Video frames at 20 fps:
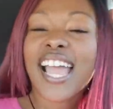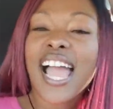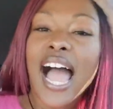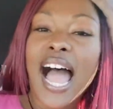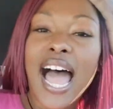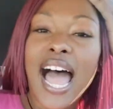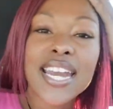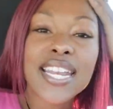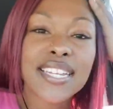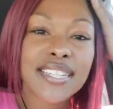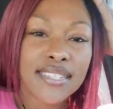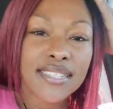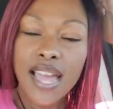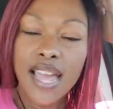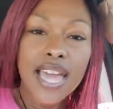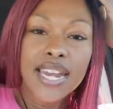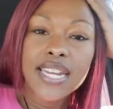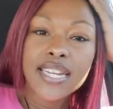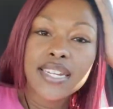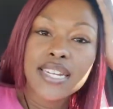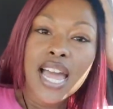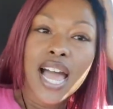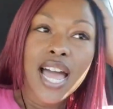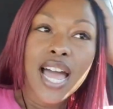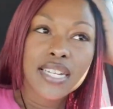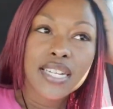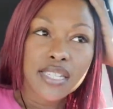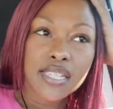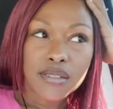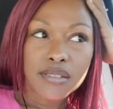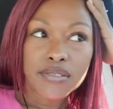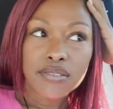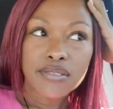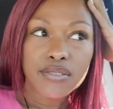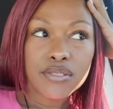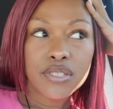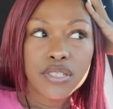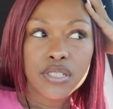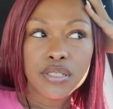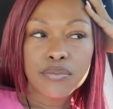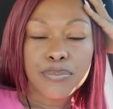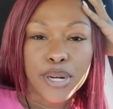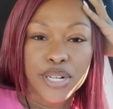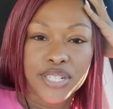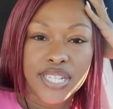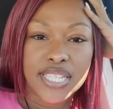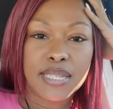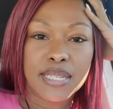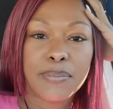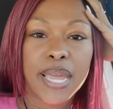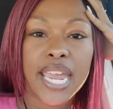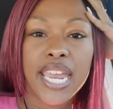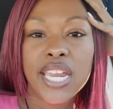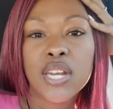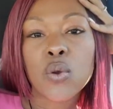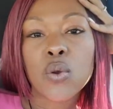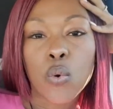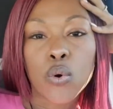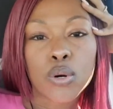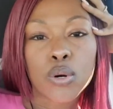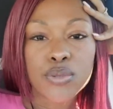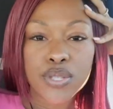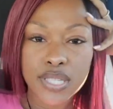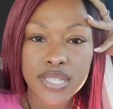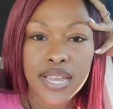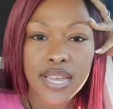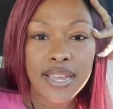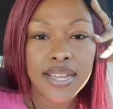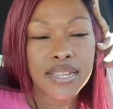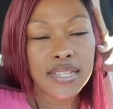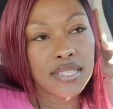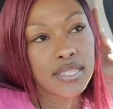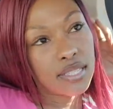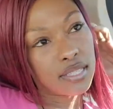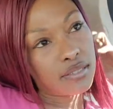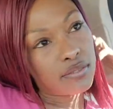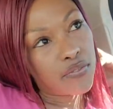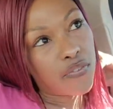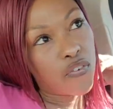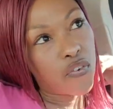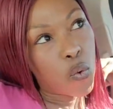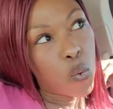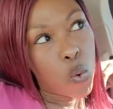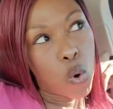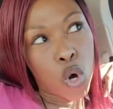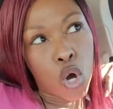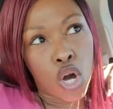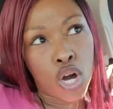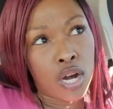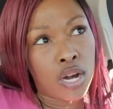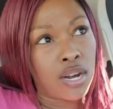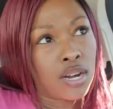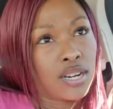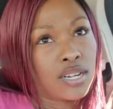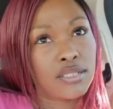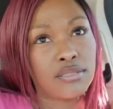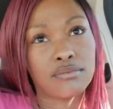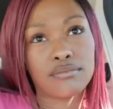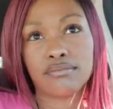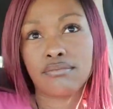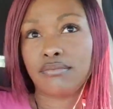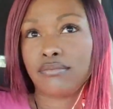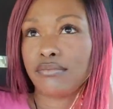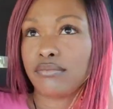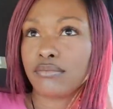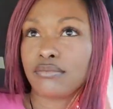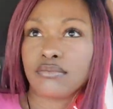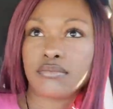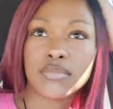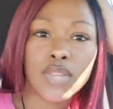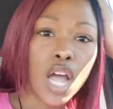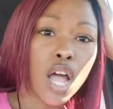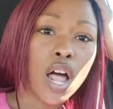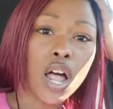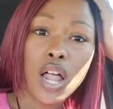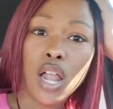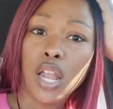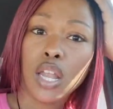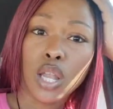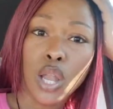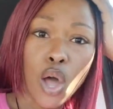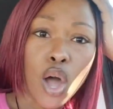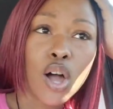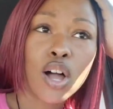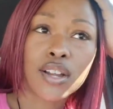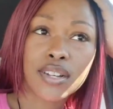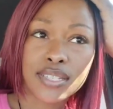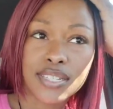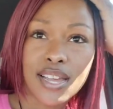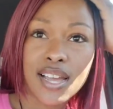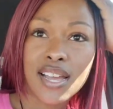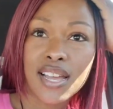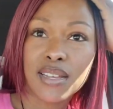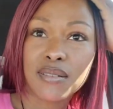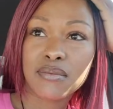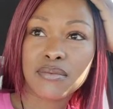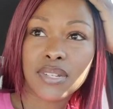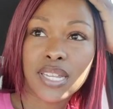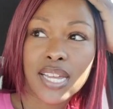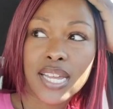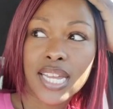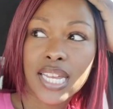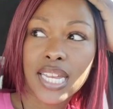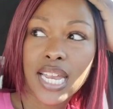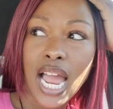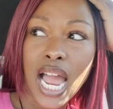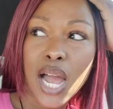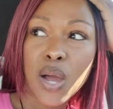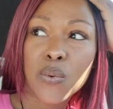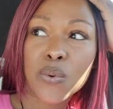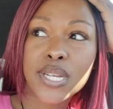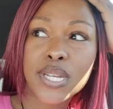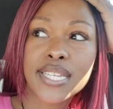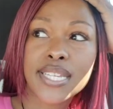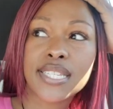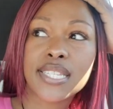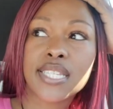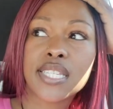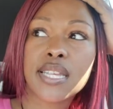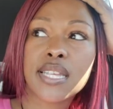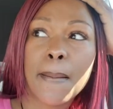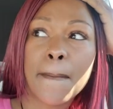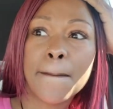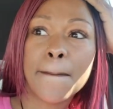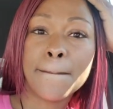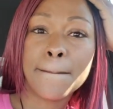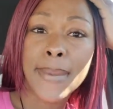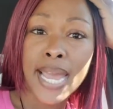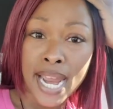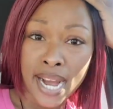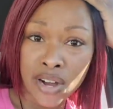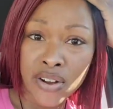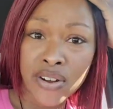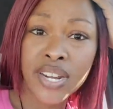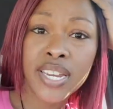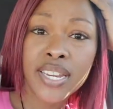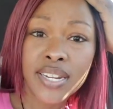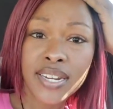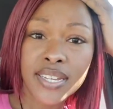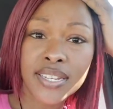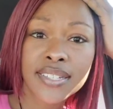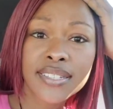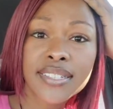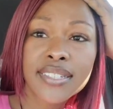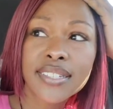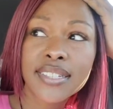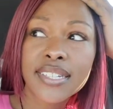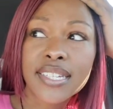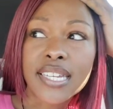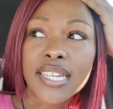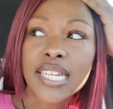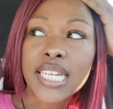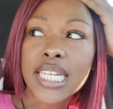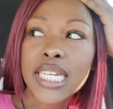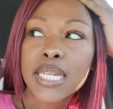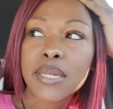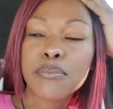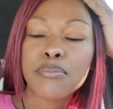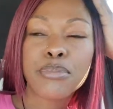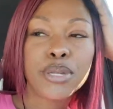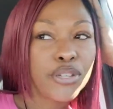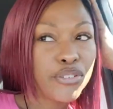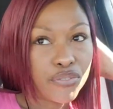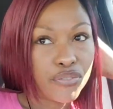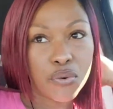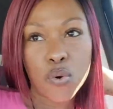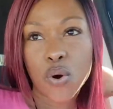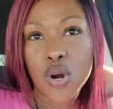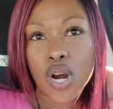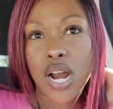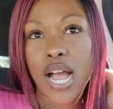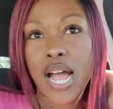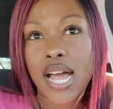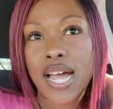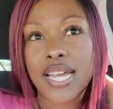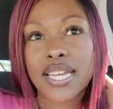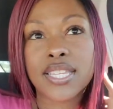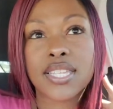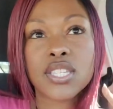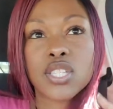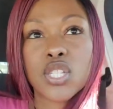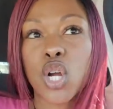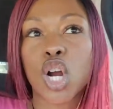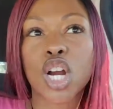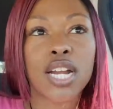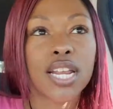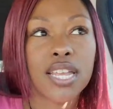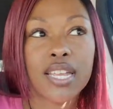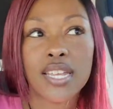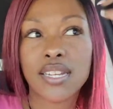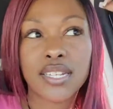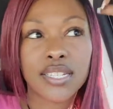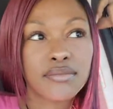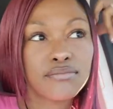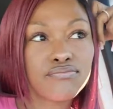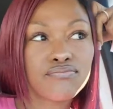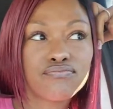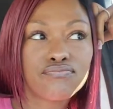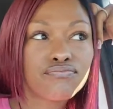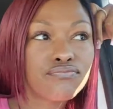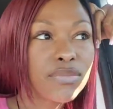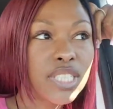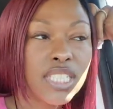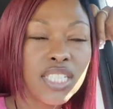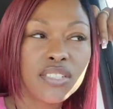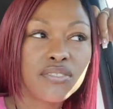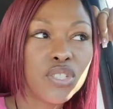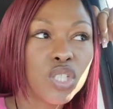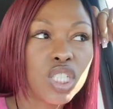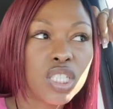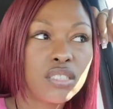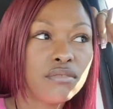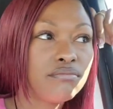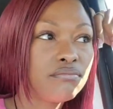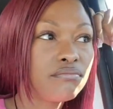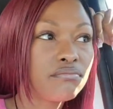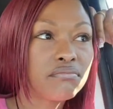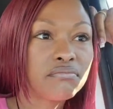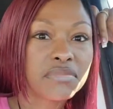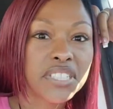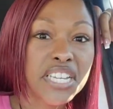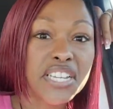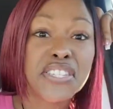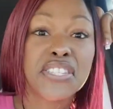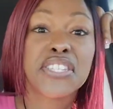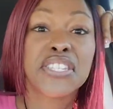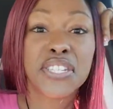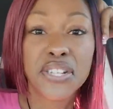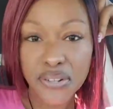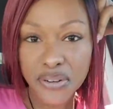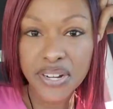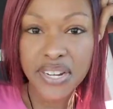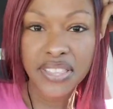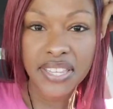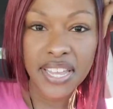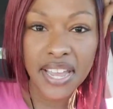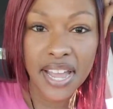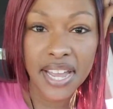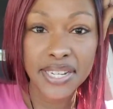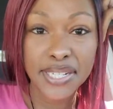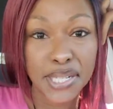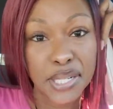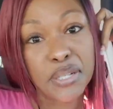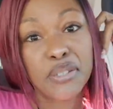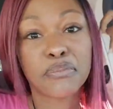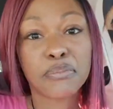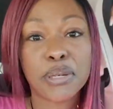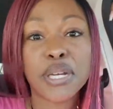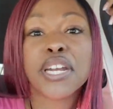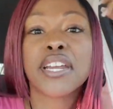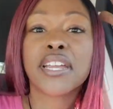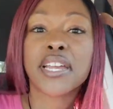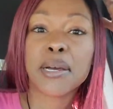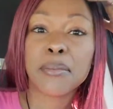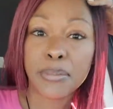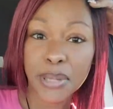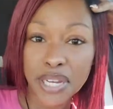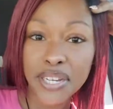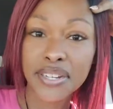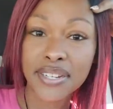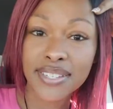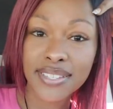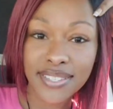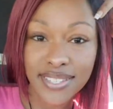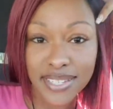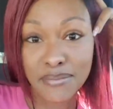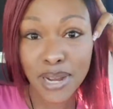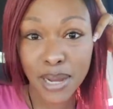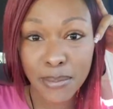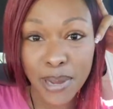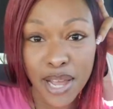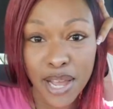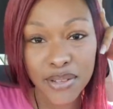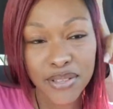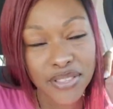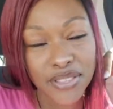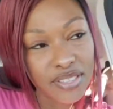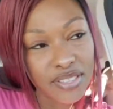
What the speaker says: I did not participate in oral sex for a long time. Like, I was married before I started even considering the idea of putting a penis in my mouth.